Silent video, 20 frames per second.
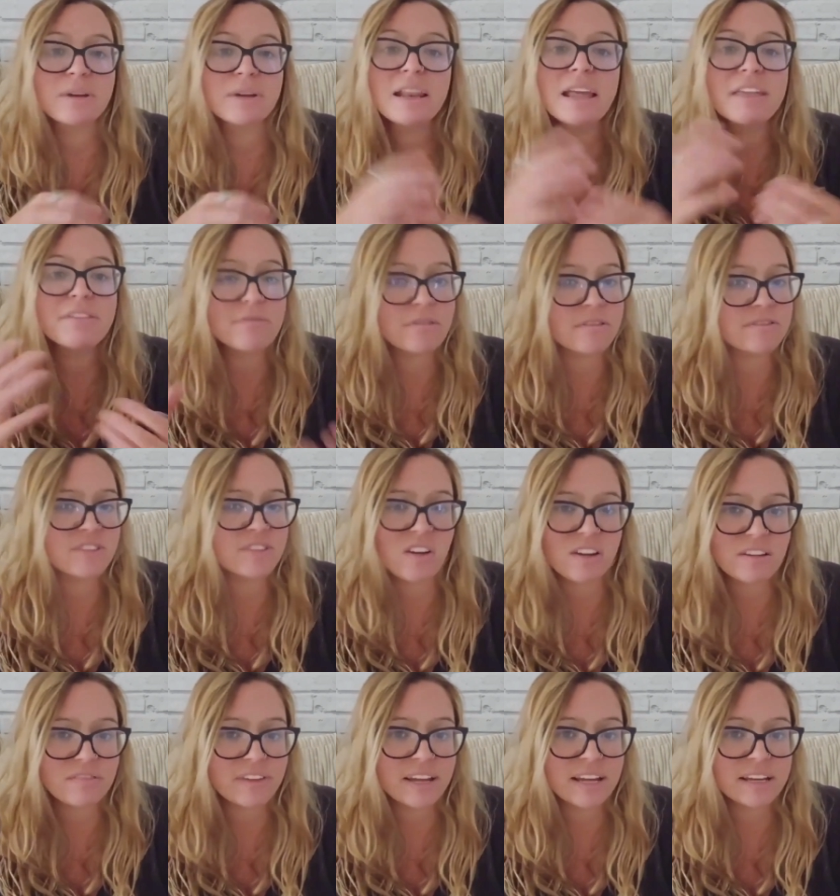with a plethora of
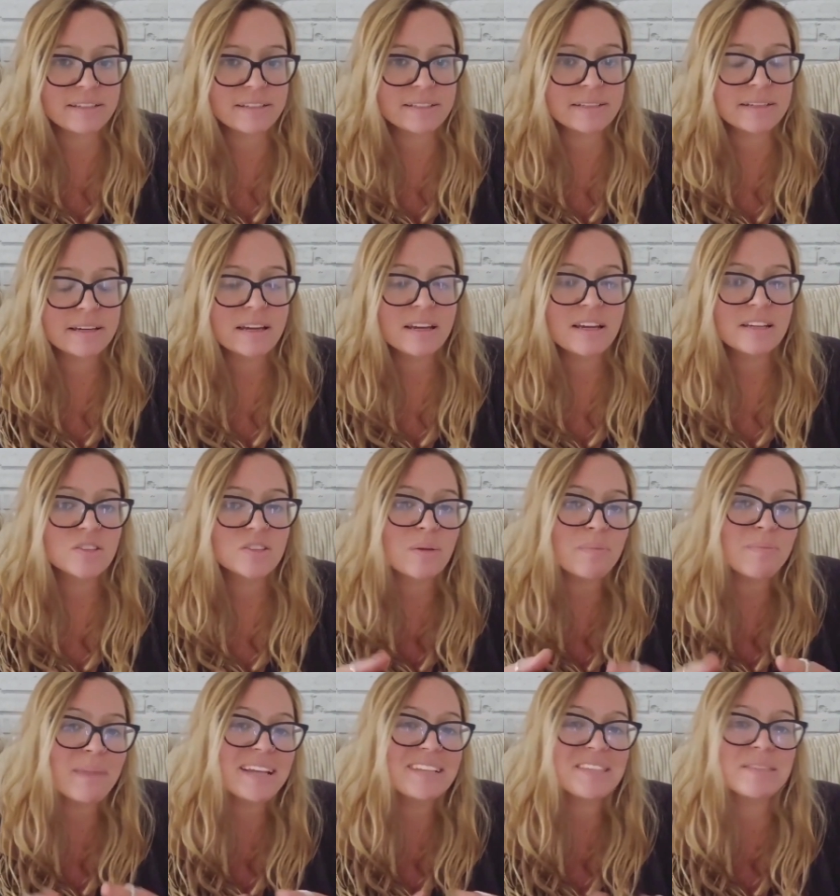side effects,
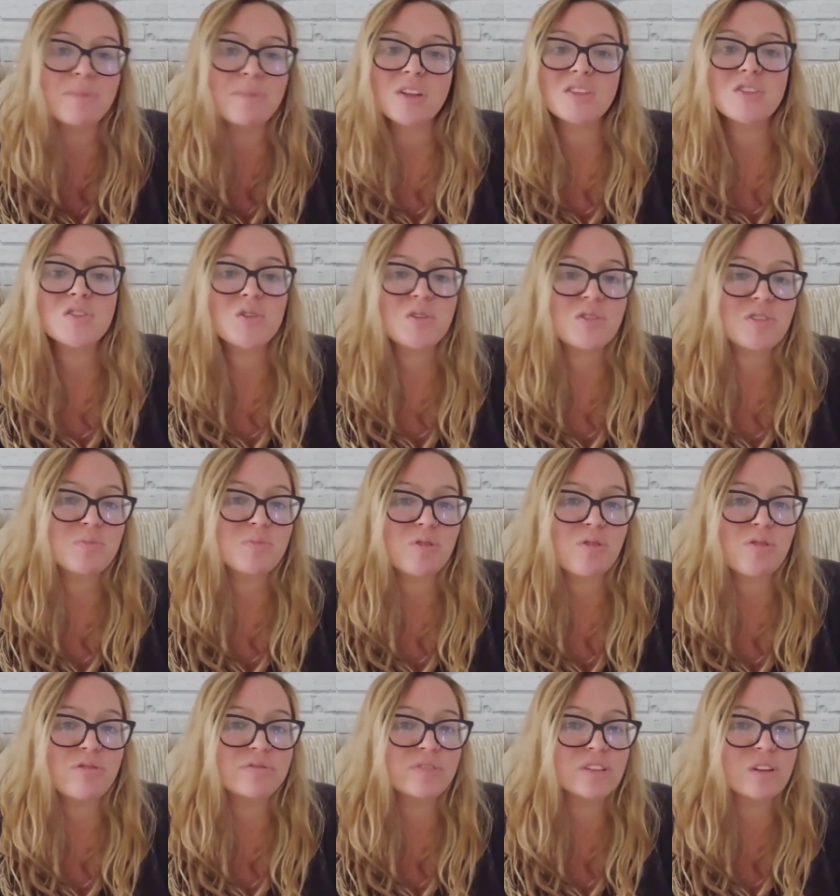so it makes them
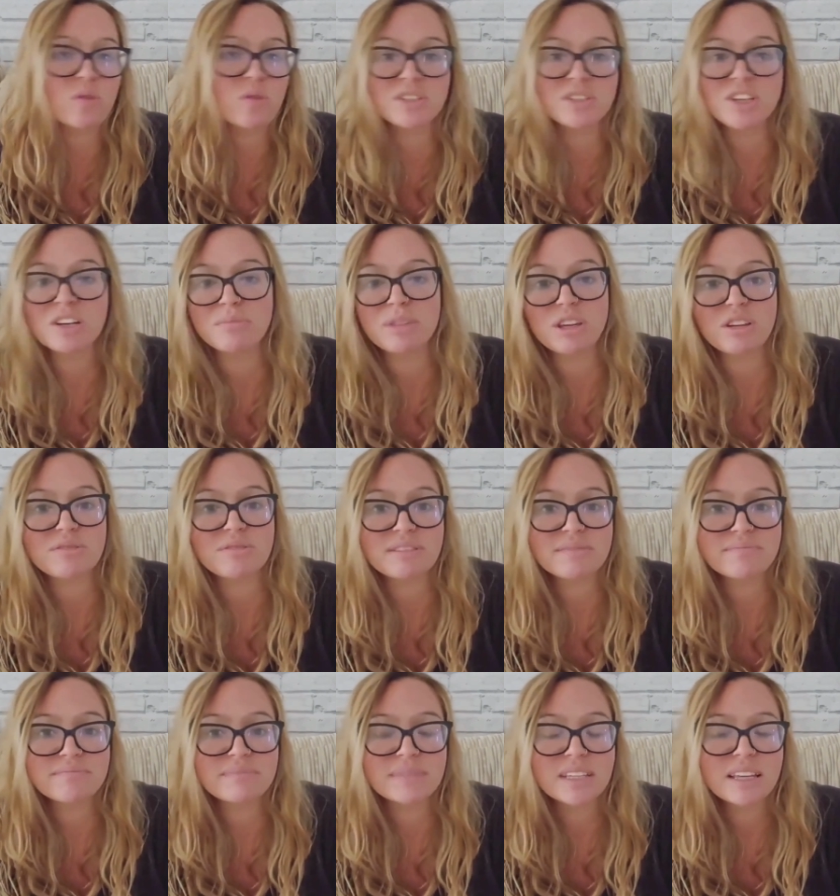unsuitable for long-term
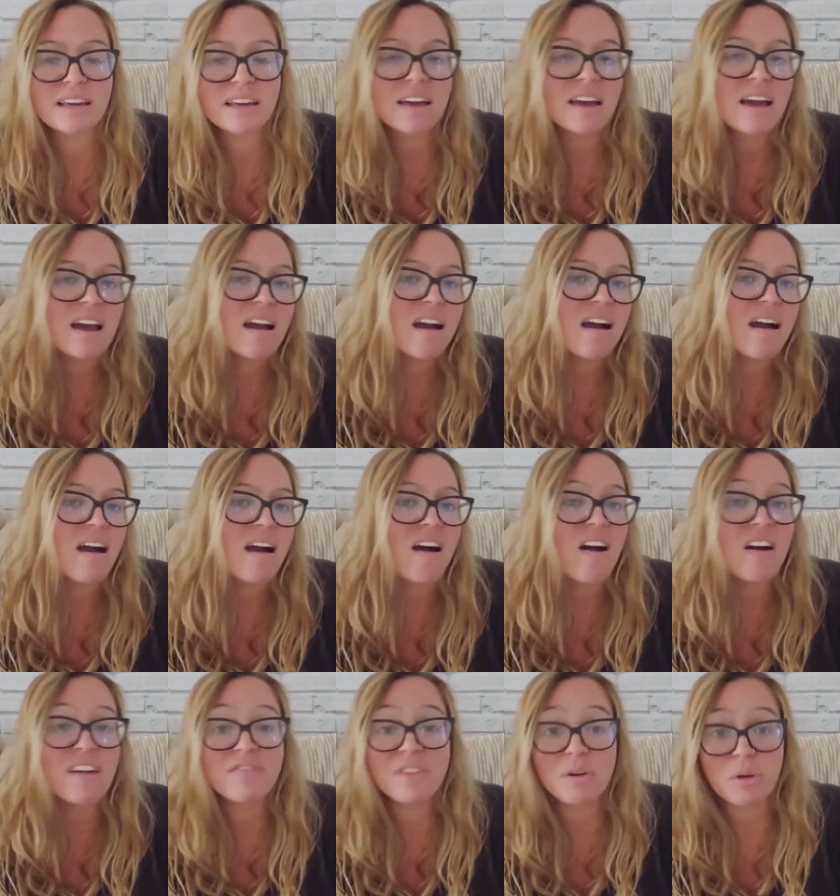use.
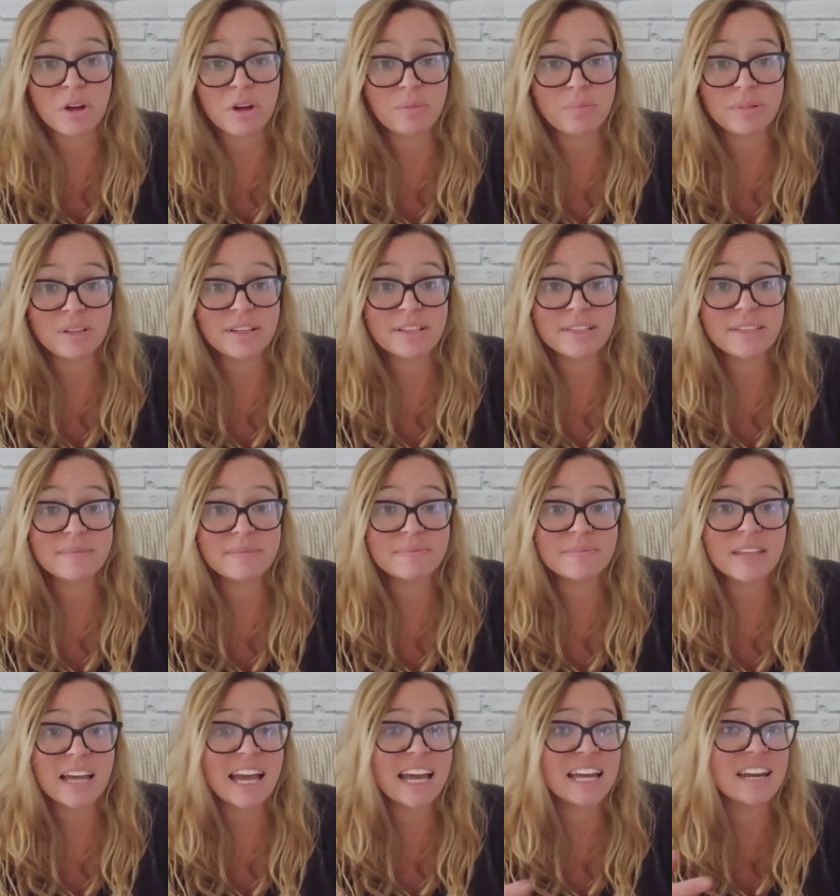I felt hopeless,
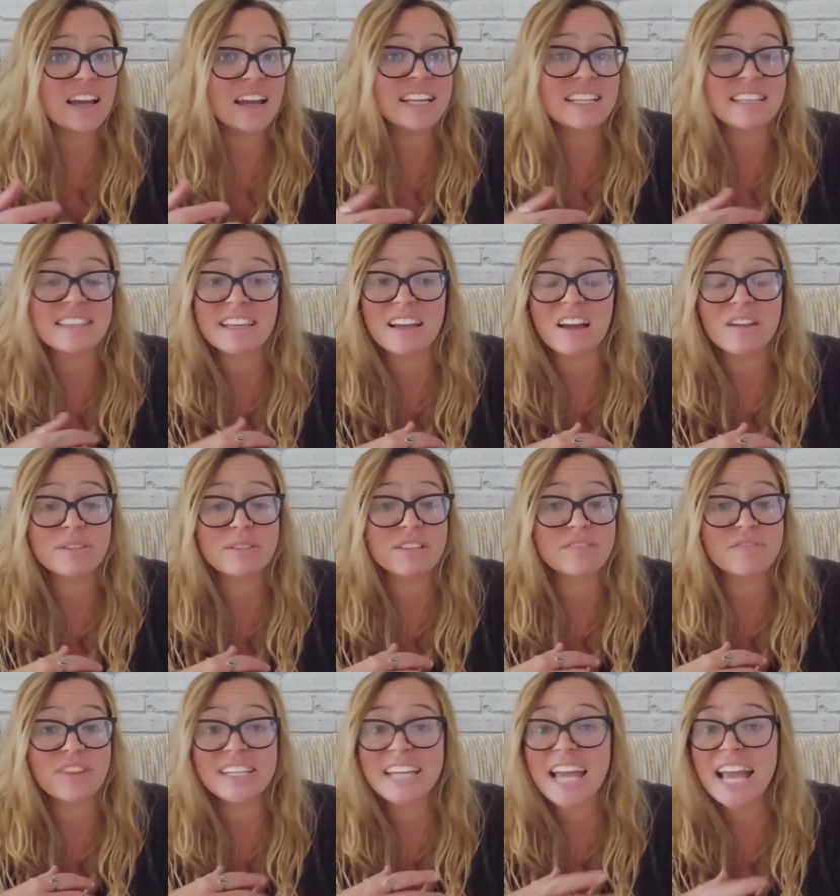and I didn't think I was
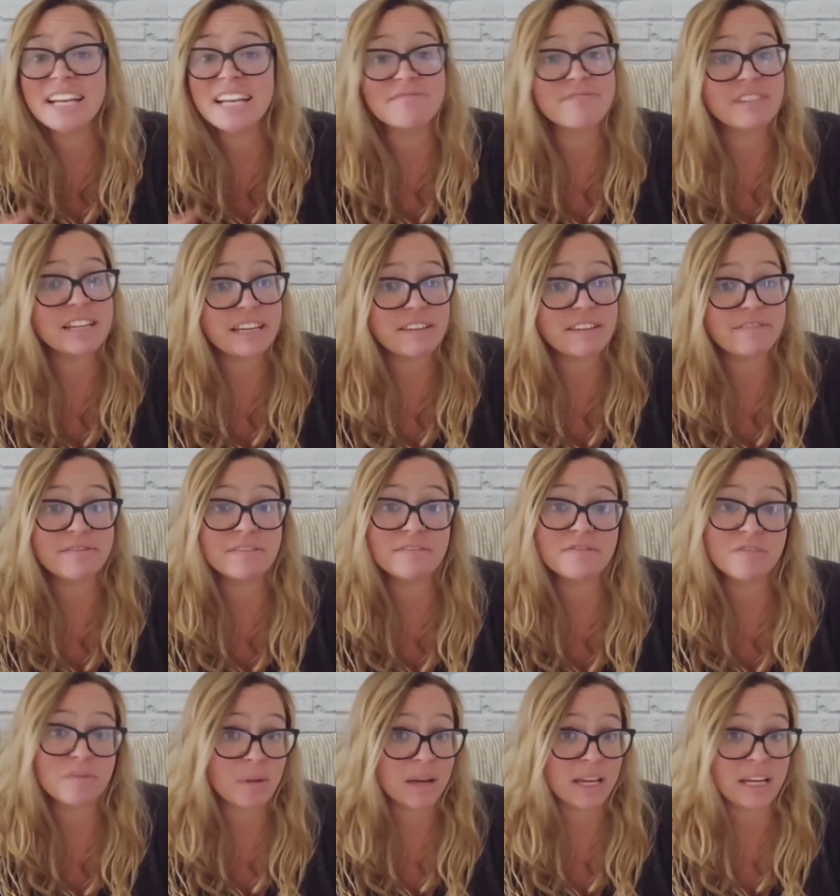going to find any relief
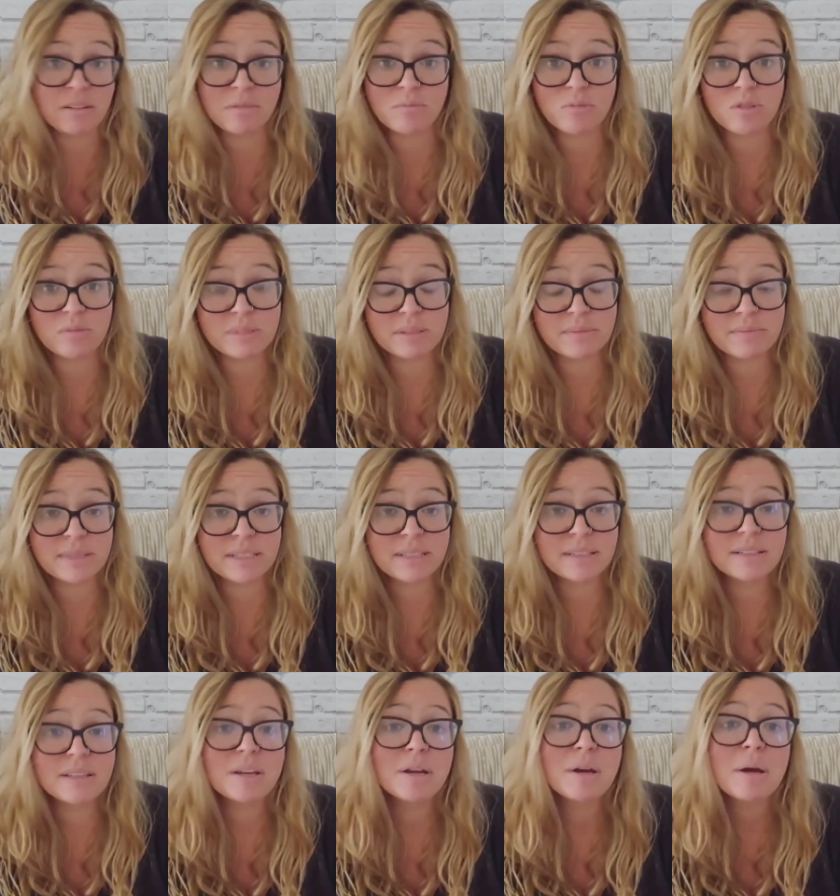for my hearing
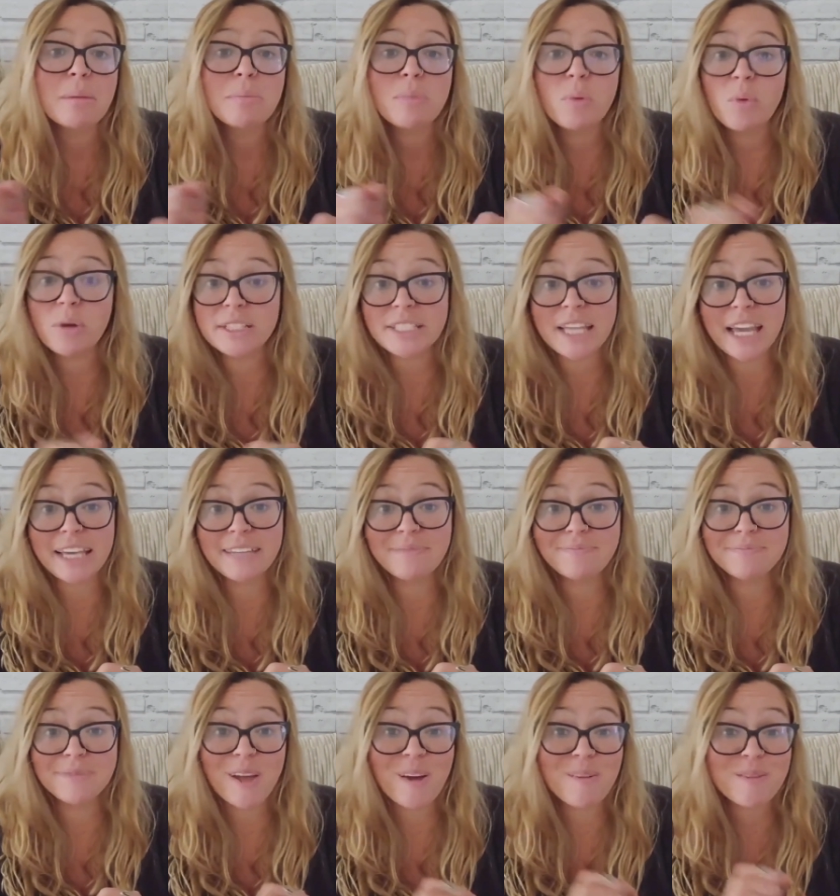problems. One
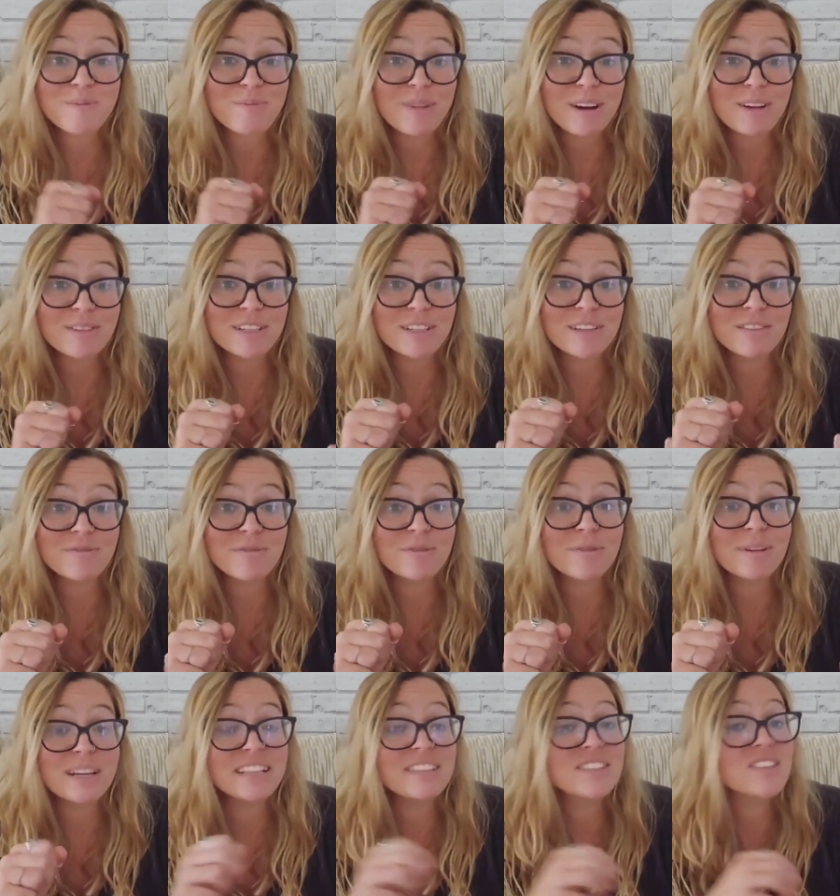day, I was browsing
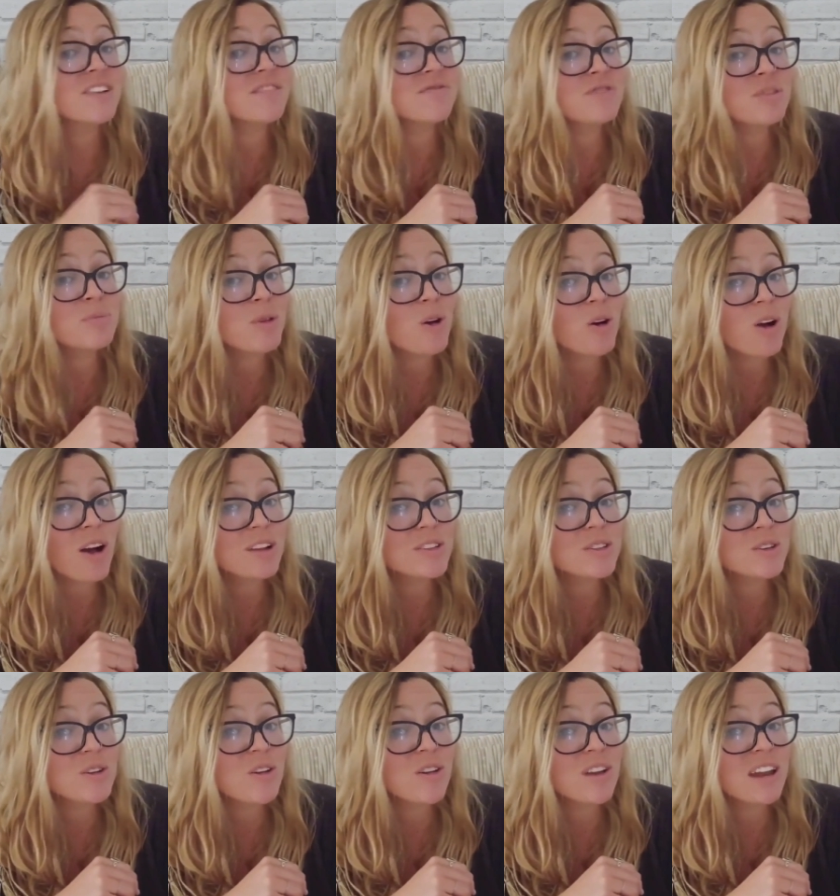through an insightful blog
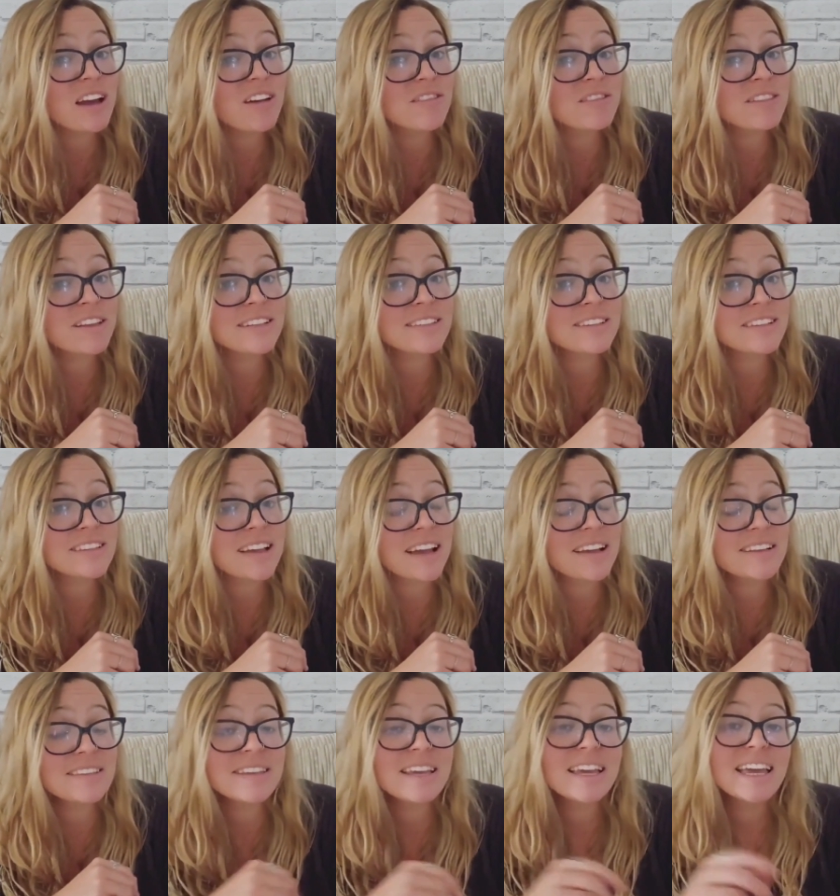article on Healthline
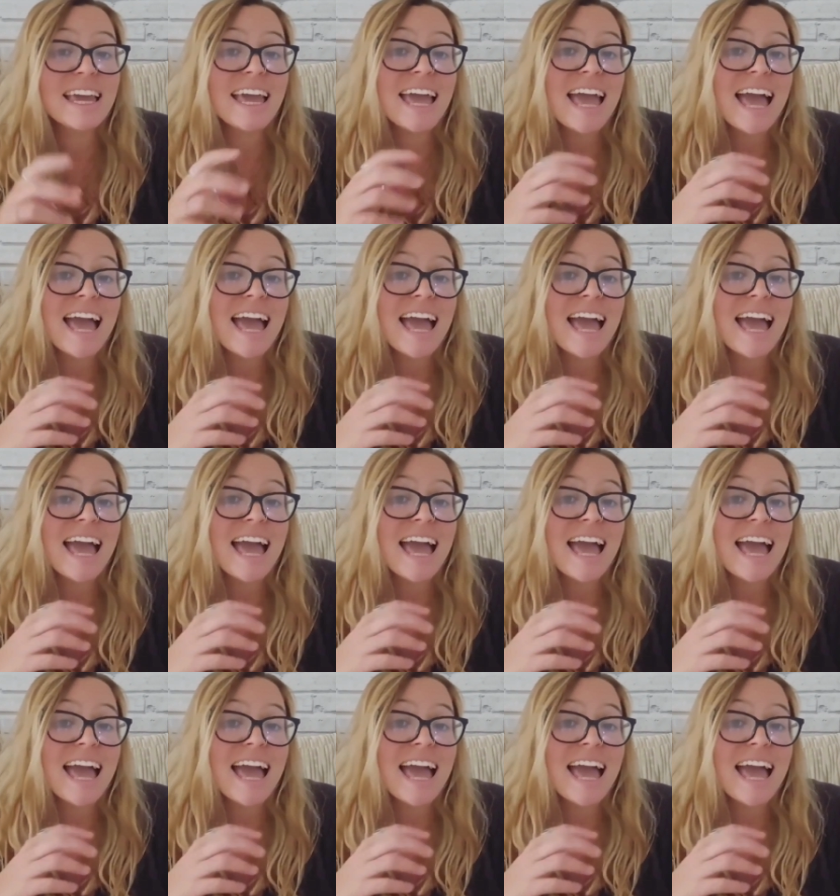Success.